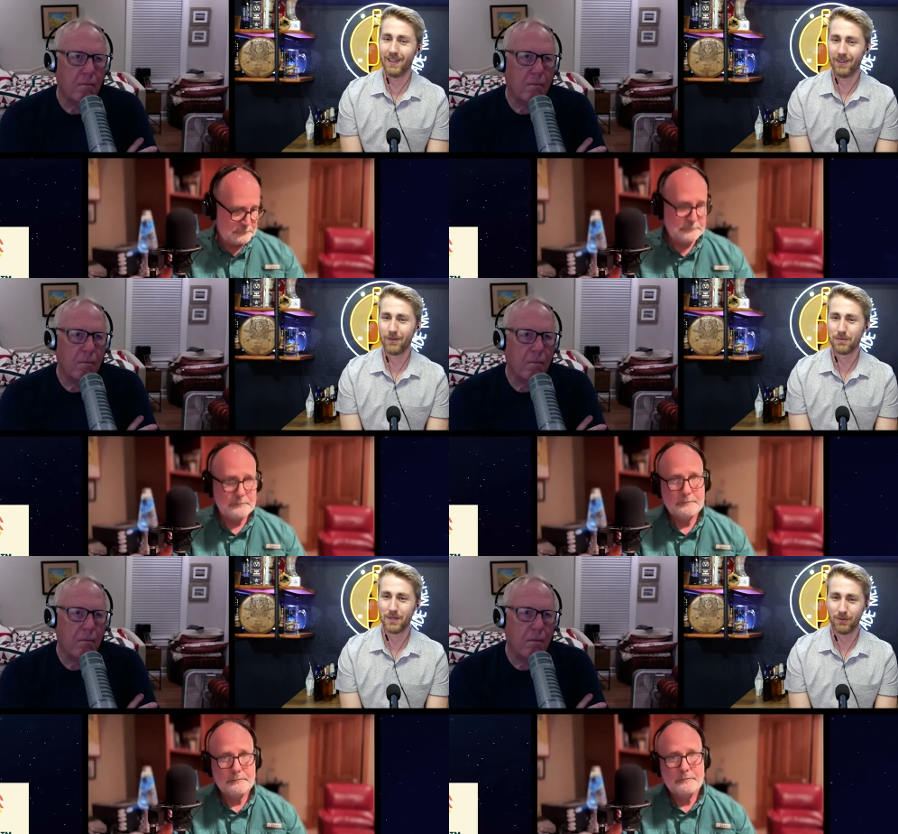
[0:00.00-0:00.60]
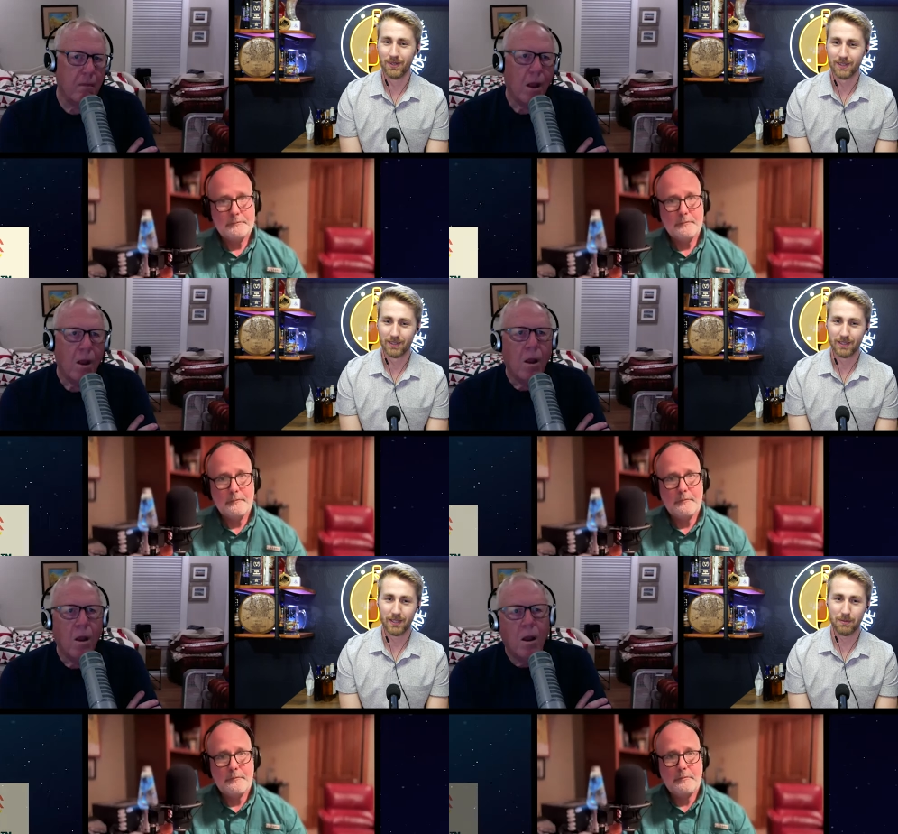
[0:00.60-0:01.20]
Speaker 1: it'd be
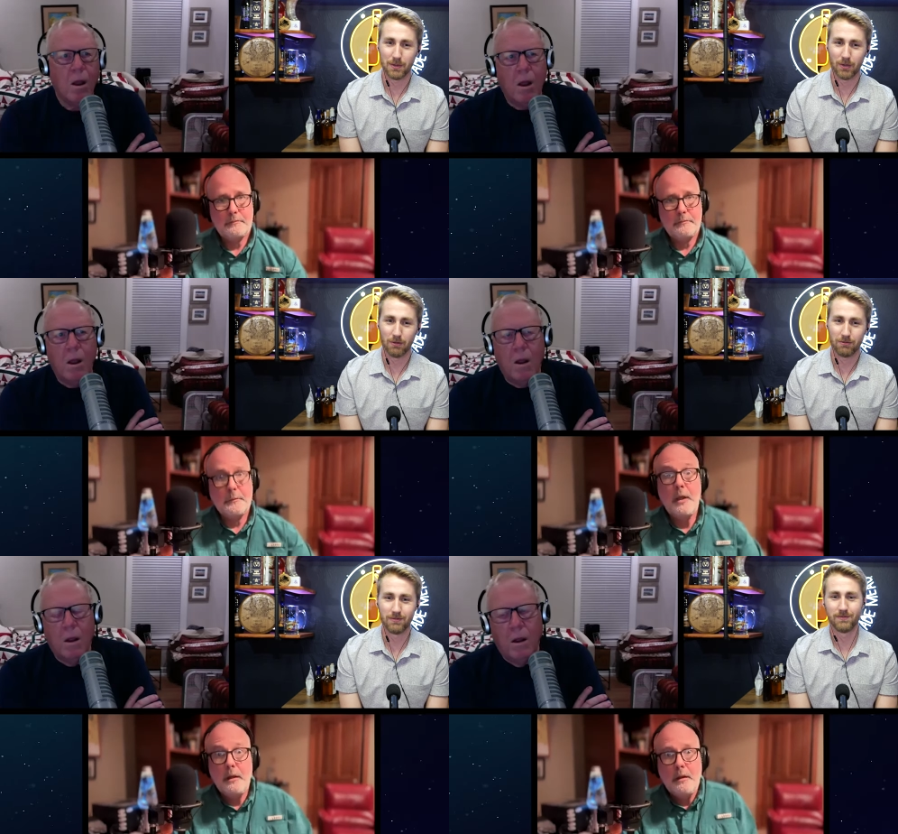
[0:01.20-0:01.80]
rough.